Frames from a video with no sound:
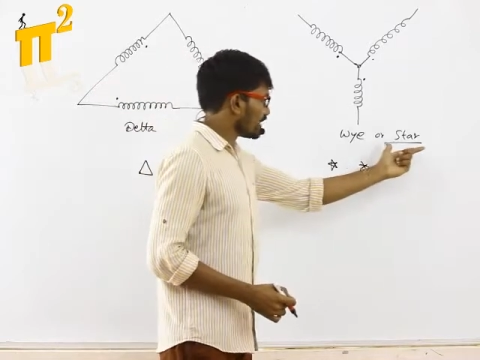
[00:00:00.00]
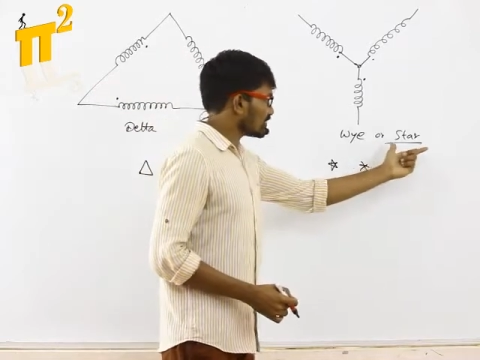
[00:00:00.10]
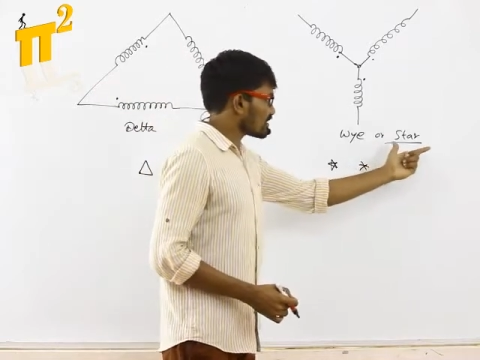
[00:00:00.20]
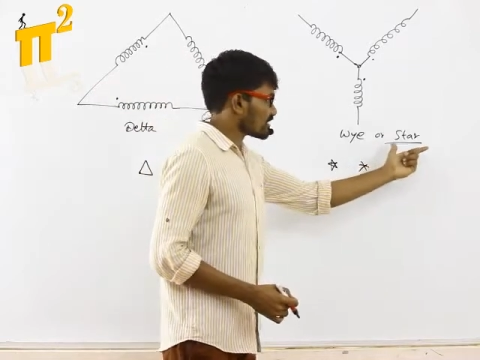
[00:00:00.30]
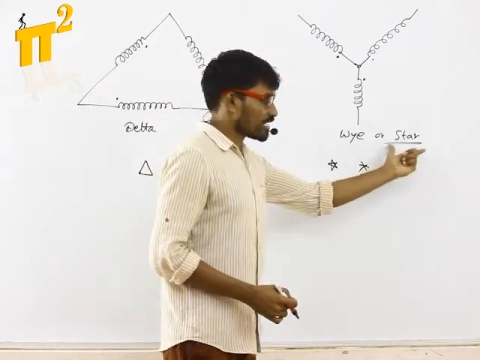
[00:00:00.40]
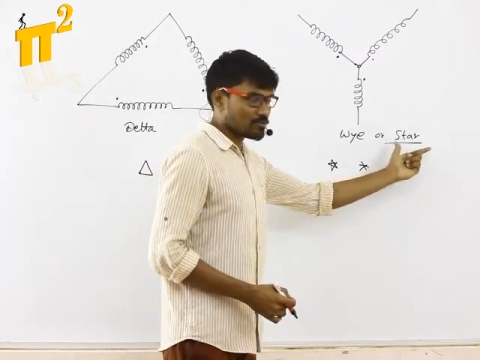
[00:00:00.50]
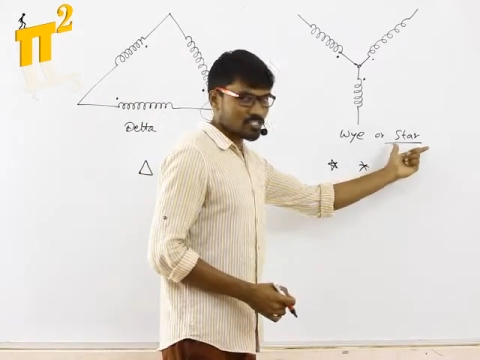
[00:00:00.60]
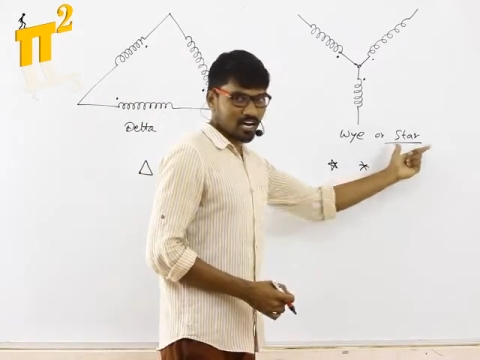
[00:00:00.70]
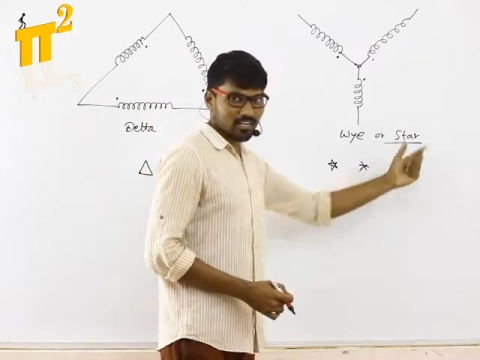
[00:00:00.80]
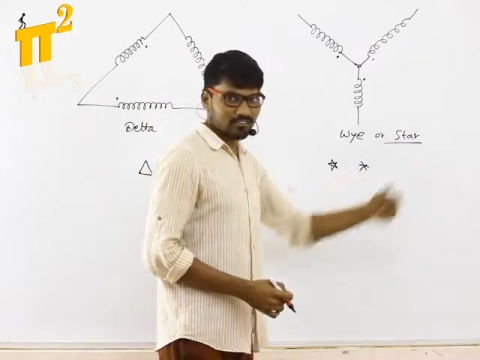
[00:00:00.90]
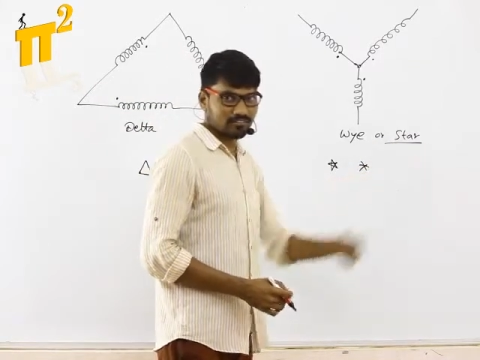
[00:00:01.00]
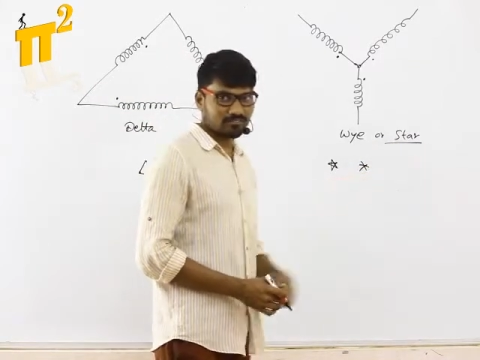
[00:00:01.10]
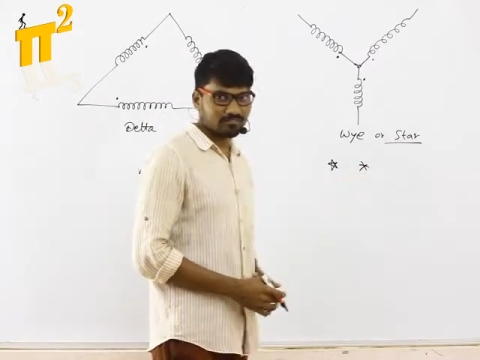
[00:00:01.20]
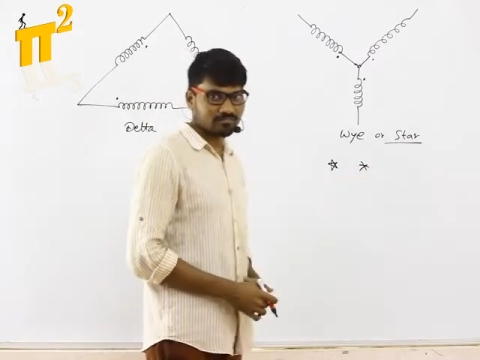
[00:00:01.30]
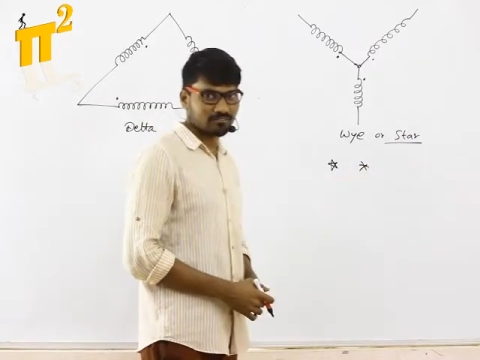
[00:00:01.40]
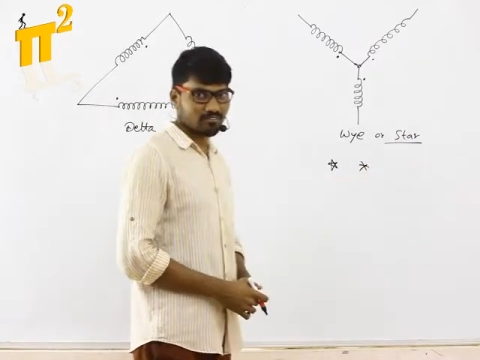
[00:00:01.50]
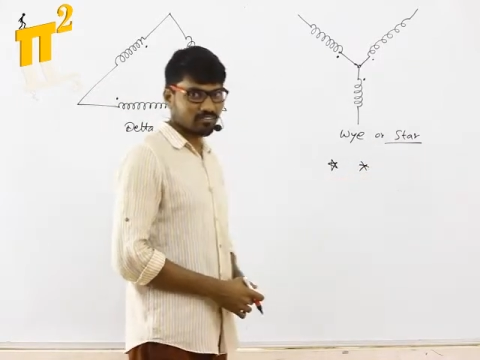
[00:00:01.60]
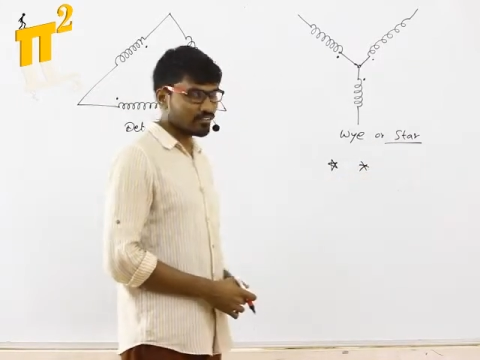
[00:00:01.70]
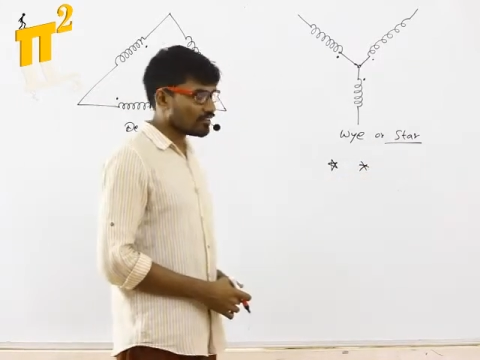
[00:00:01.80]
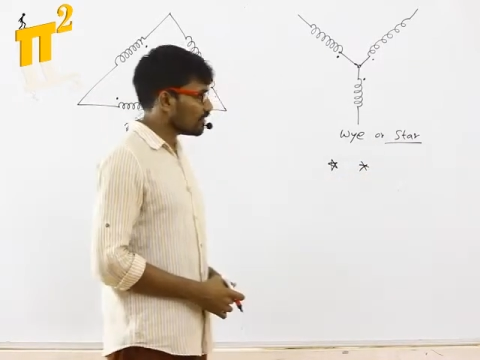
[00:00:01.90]
behind this name star.
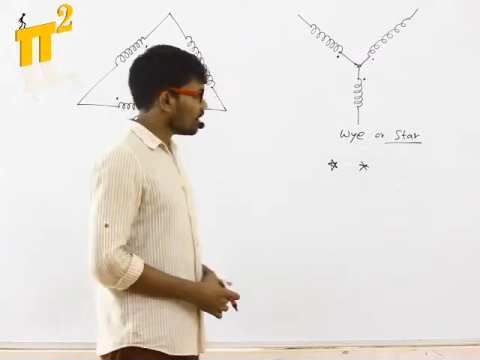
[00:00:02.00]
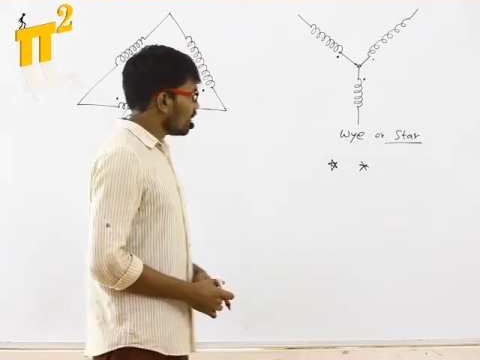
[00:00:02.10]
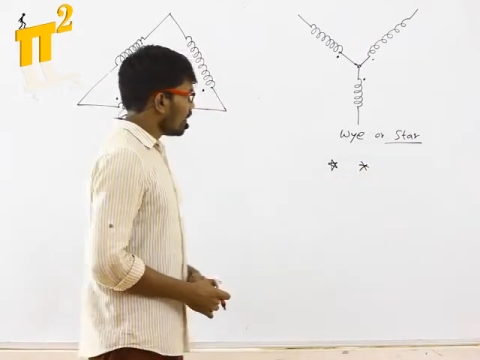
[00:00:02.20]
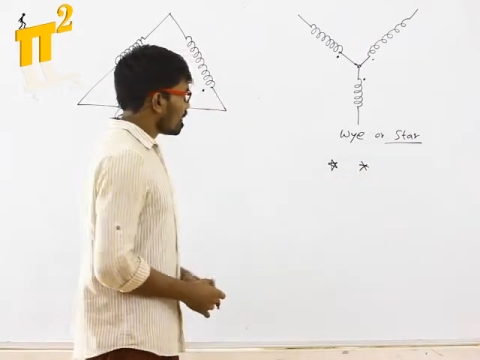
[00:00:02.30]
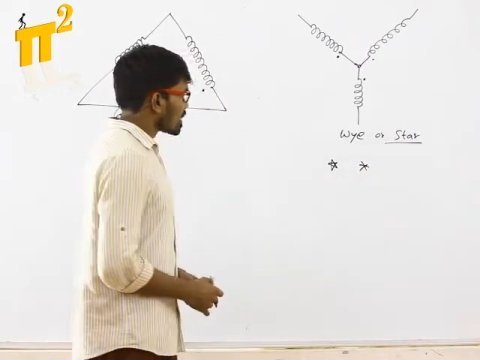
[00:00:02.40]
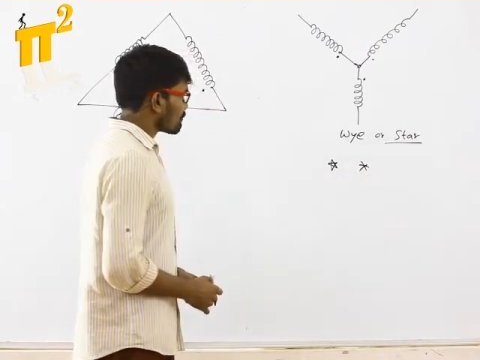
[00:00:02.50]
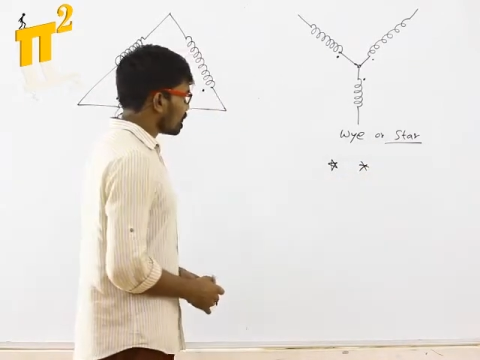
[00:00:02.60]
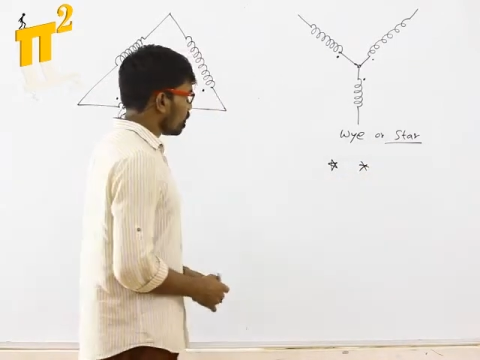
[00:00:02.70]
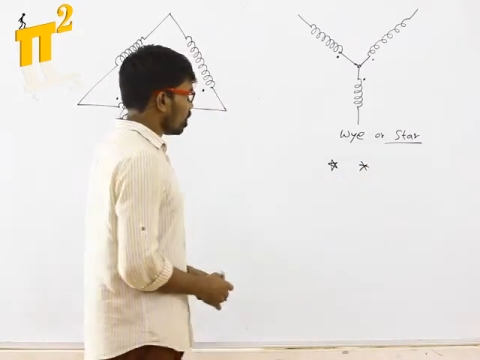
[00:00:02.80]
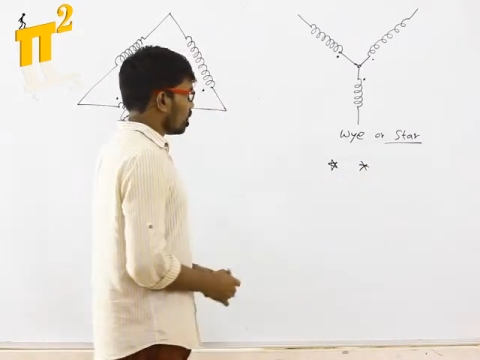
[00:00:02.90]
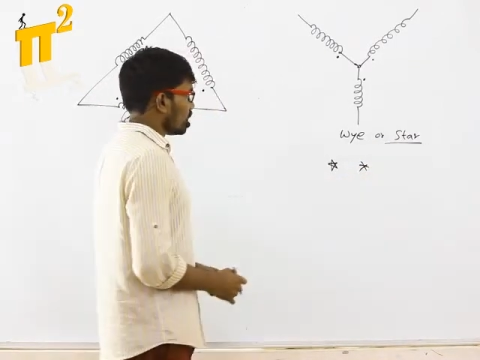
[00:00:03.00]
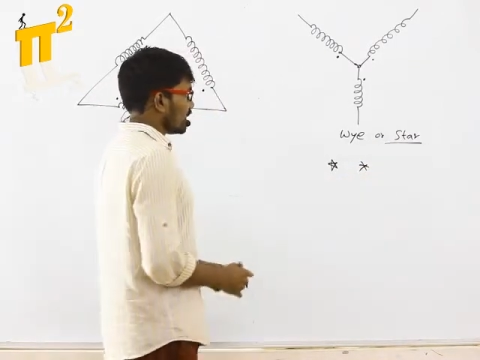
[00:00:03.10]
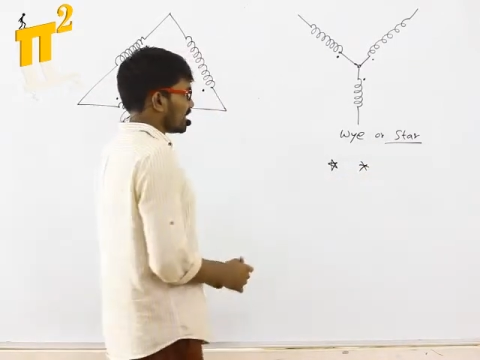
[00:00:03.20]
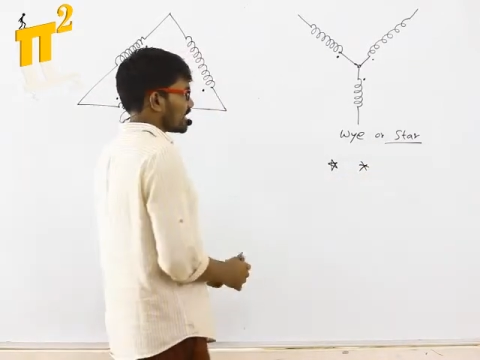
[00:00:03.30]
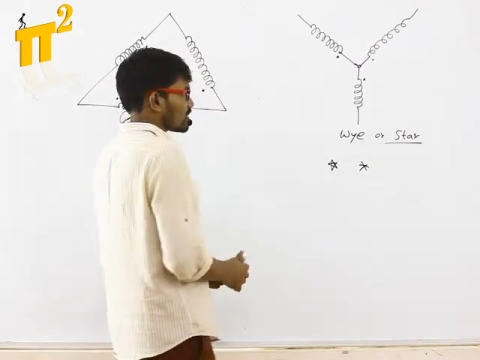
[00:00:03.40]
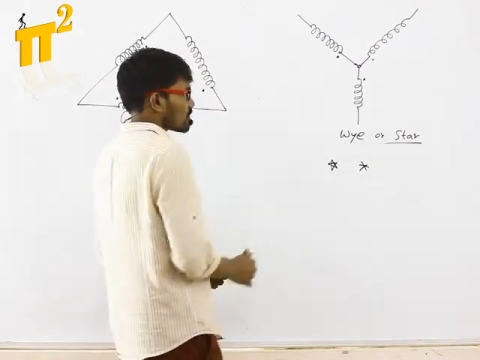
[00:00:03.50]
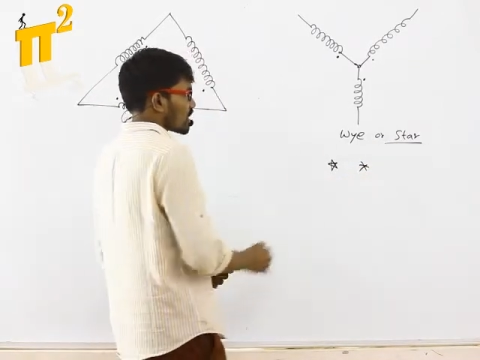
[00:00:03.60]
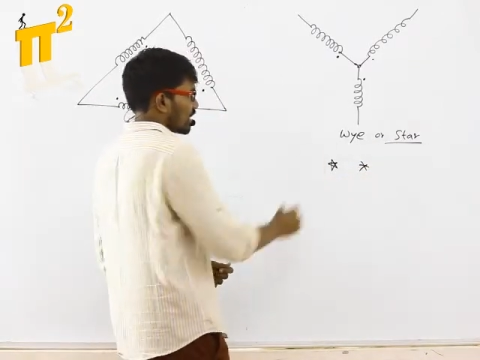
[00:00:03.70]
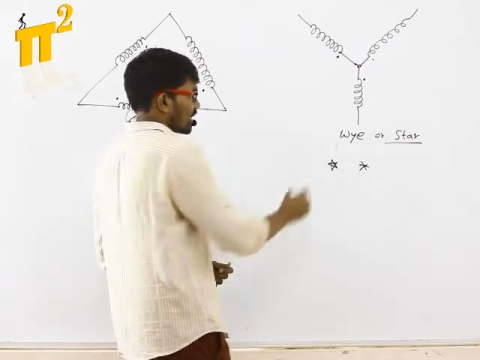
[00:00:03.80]
As we know, in case